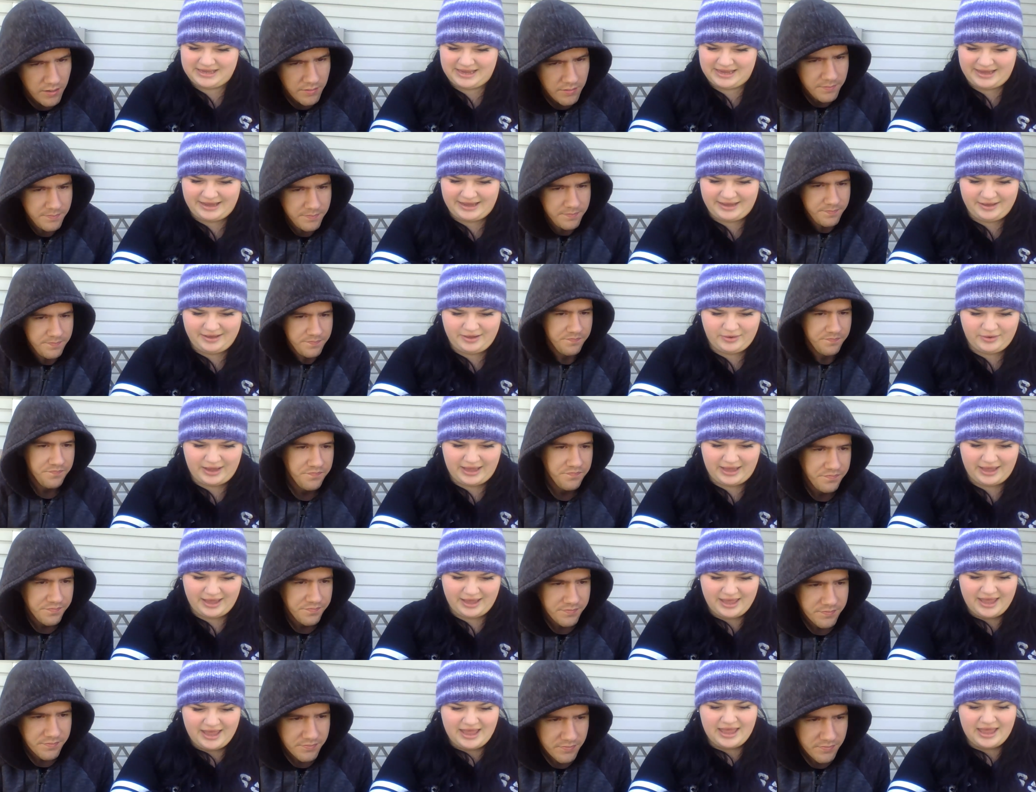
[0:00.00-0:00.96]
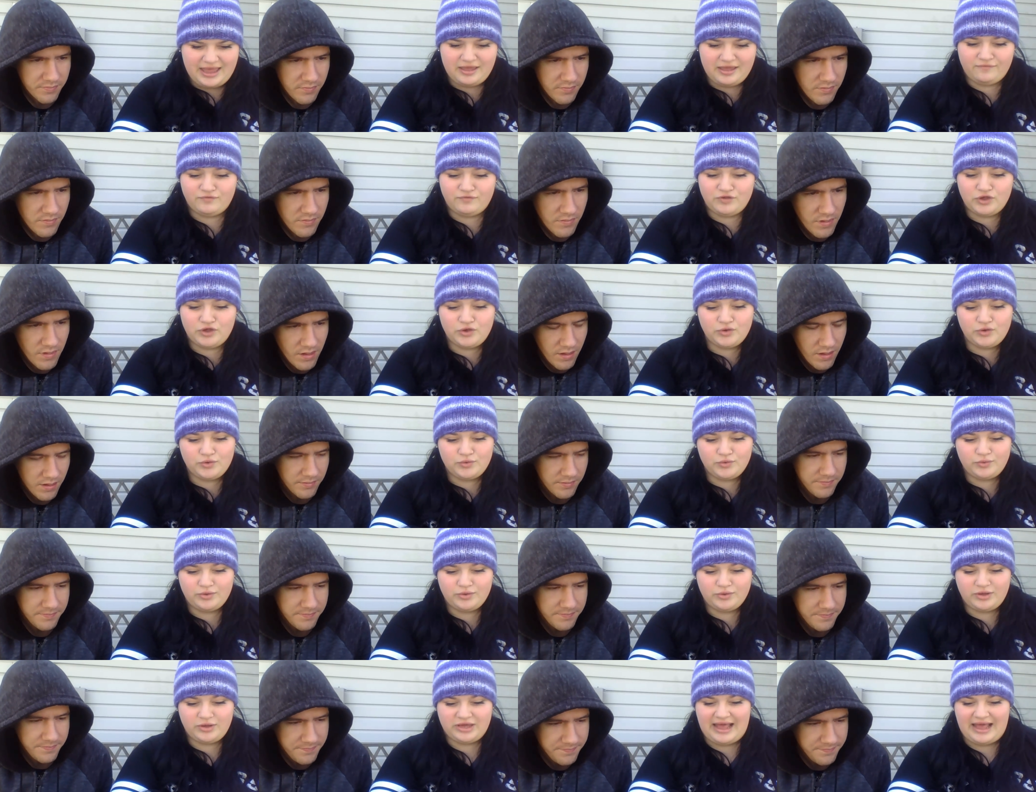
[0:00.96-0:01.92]
Speaker 1: I at? Okay. If
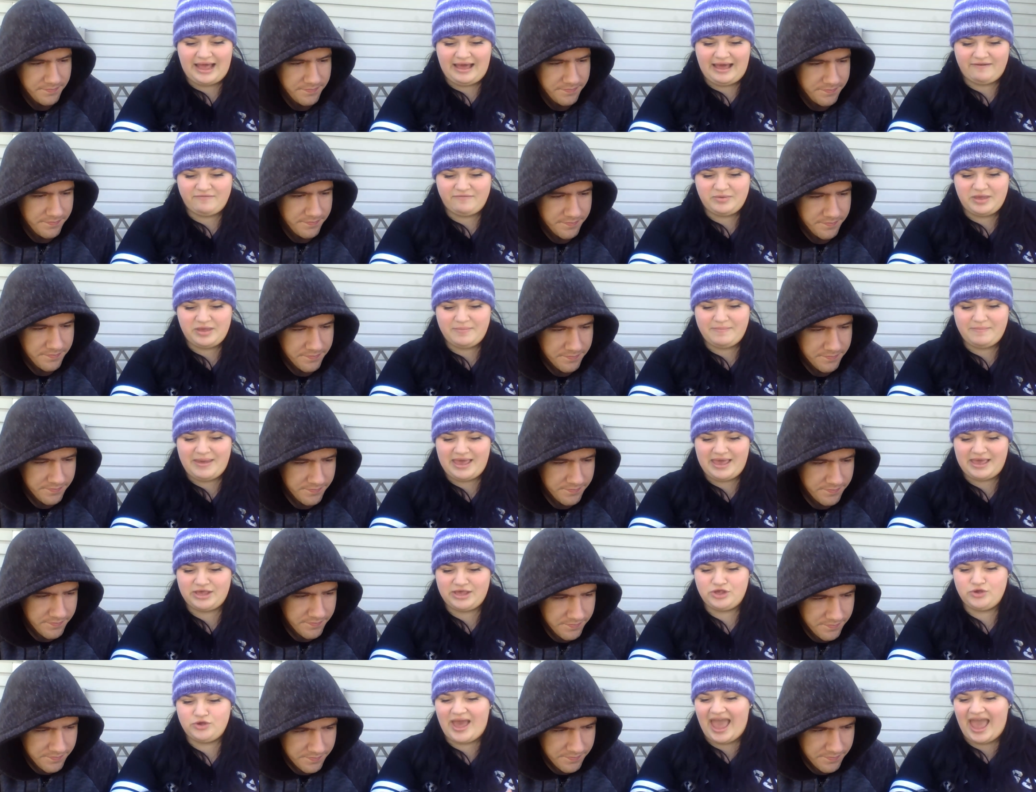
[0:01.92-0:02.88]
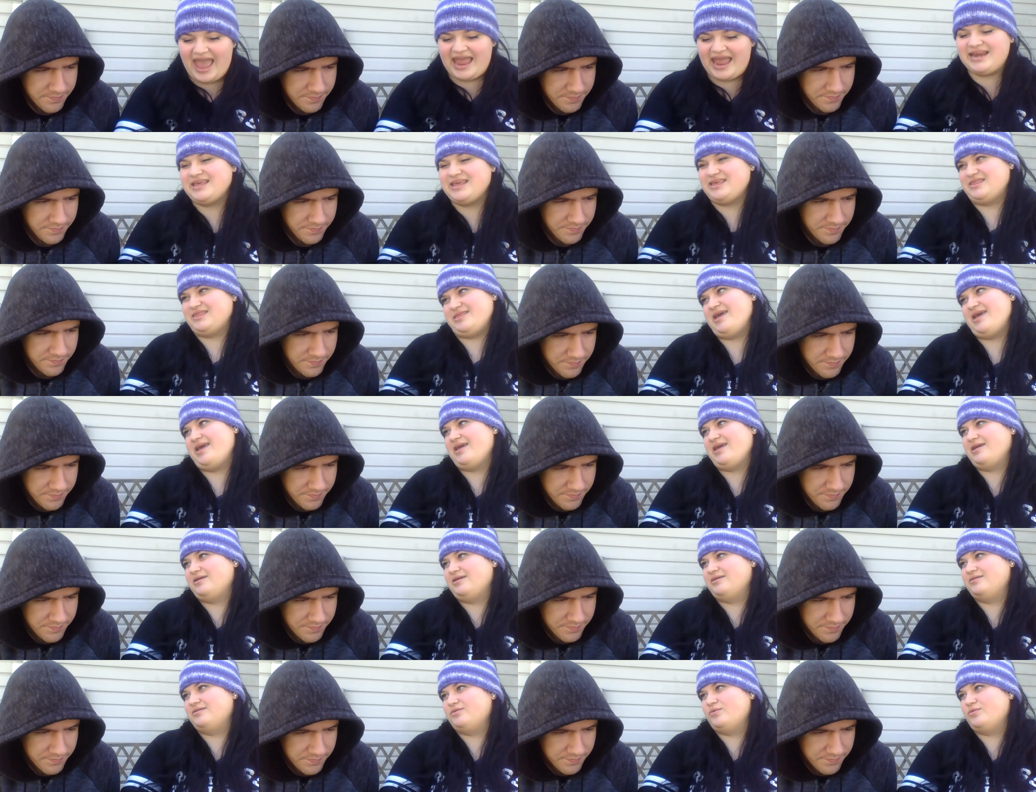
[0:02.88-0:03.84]
you could have me make you anything,
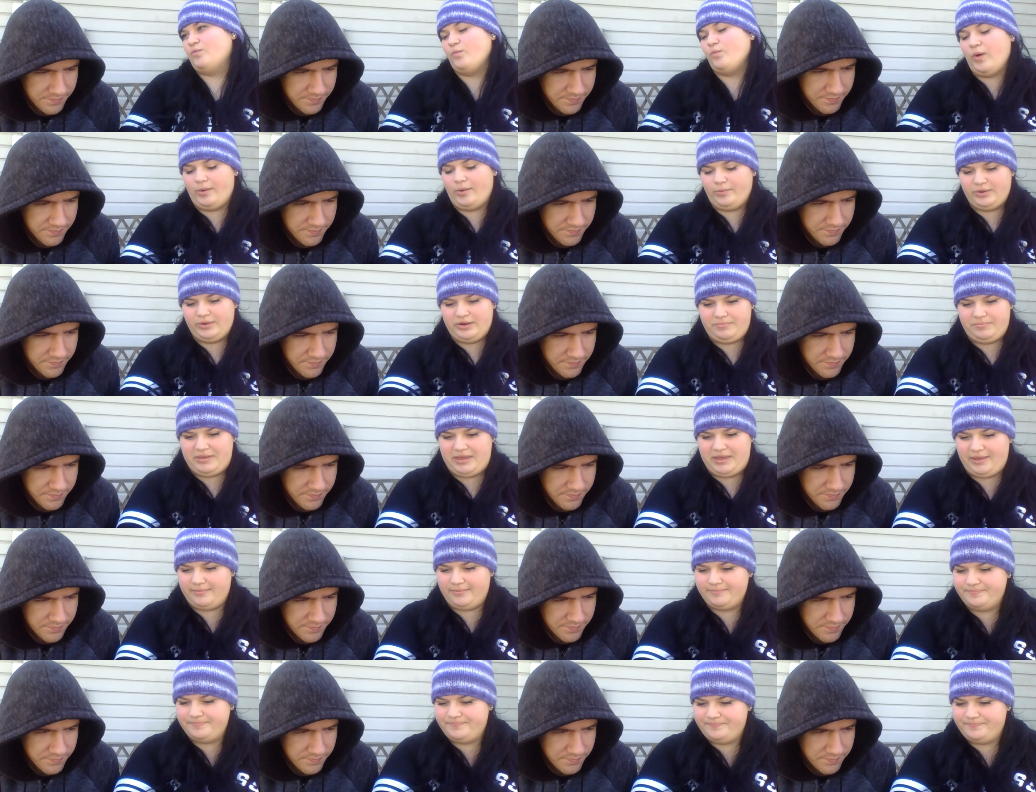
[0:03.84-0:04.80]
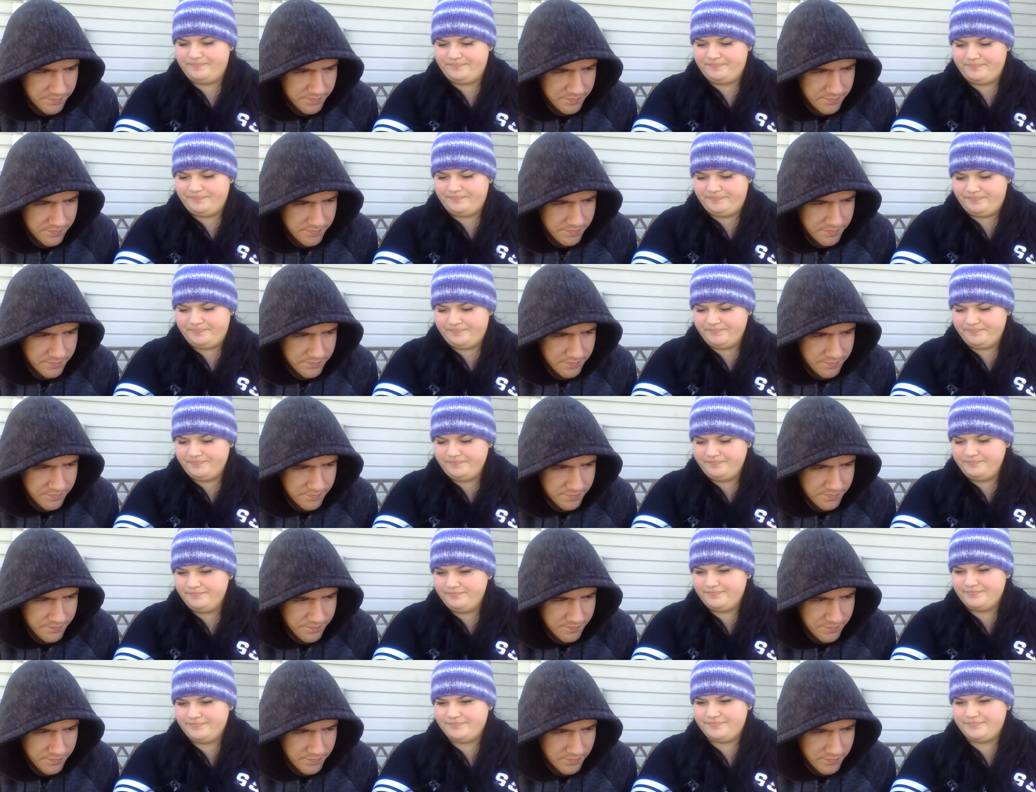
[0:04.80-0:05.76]
what would it be?
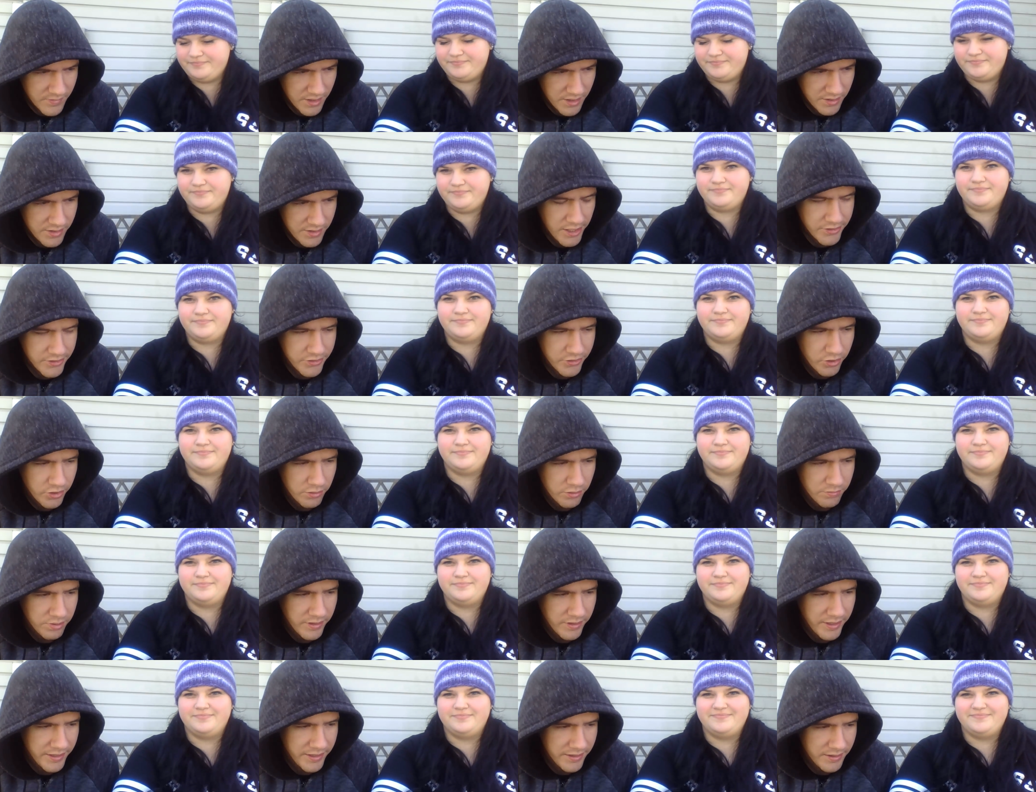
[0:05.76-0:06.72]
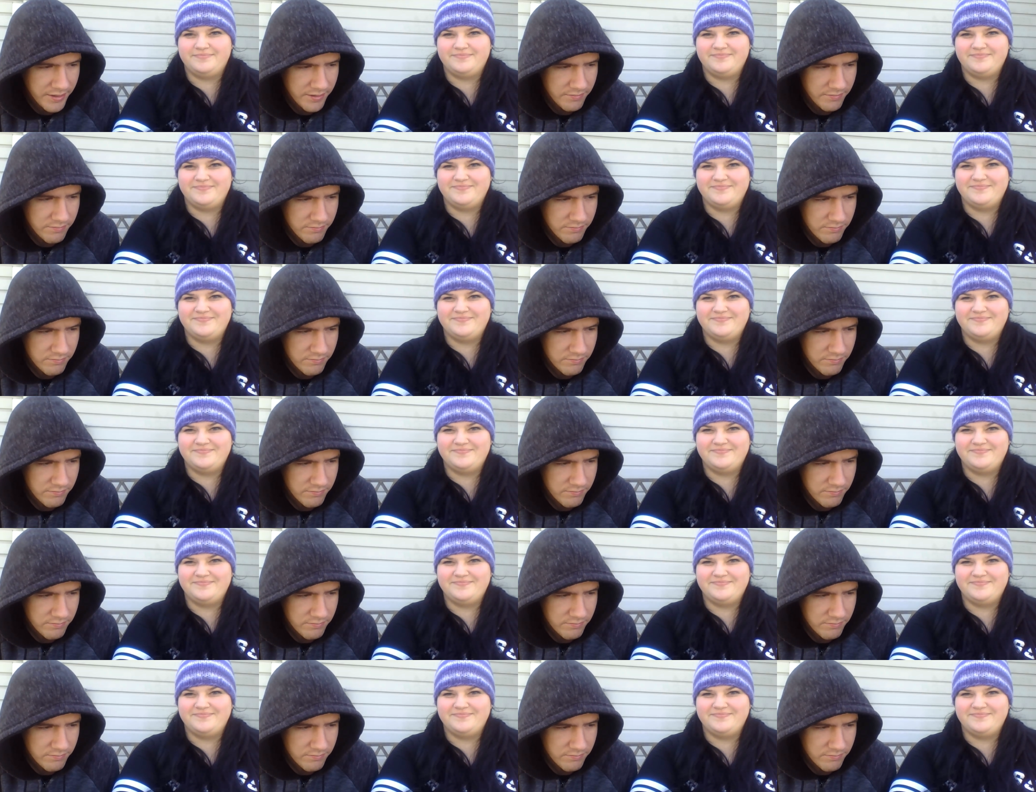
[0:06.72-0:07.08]
Speaker 2: a Doctor Who blanket.